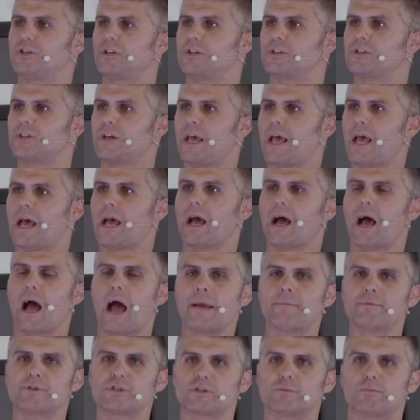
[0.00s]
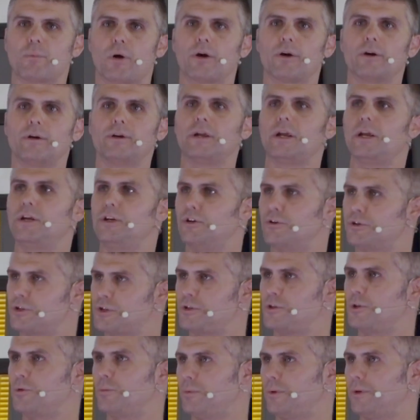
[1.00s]
is, I'm smart and you're
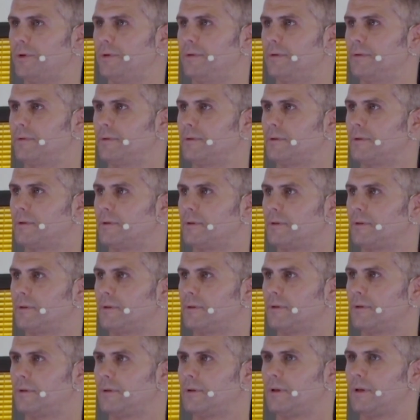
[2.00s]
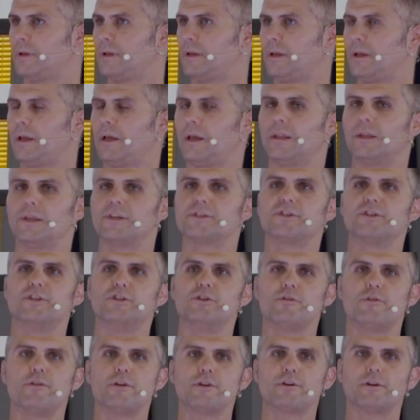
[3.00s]
stupid. Listen,
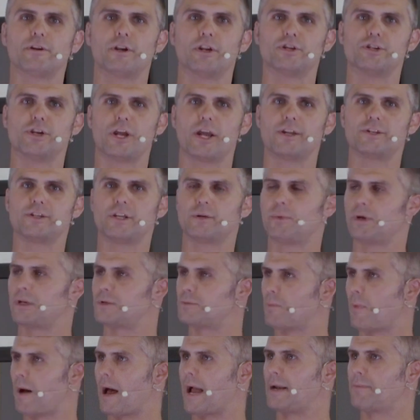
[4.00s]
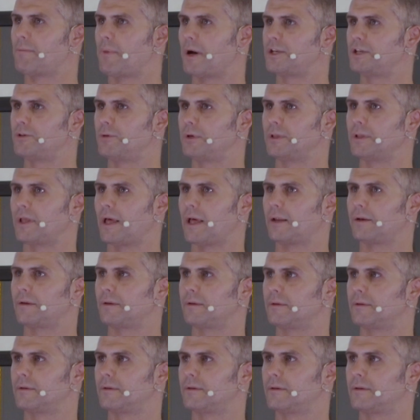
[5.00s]
do you think you're going to change anybody's mind by doing that?
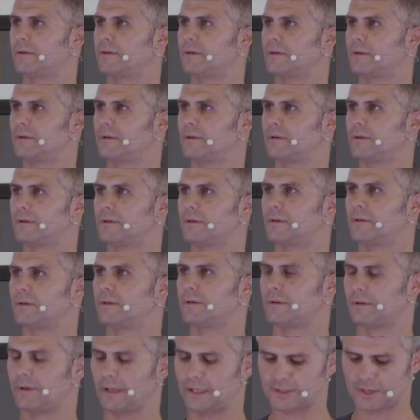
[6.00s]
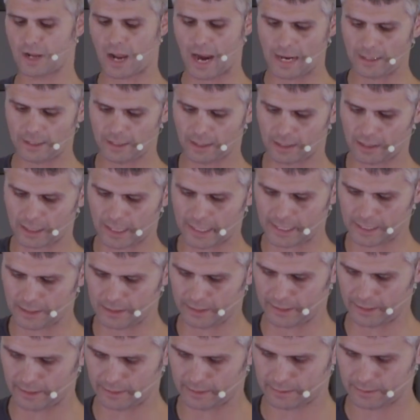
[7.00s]
It's highly
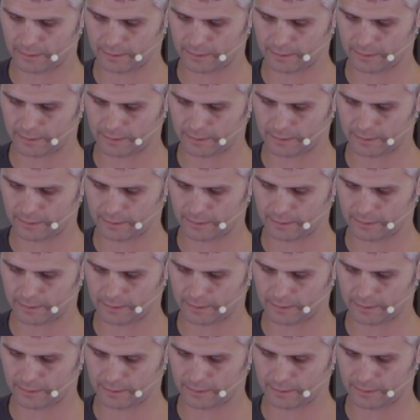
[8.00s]
unlikely.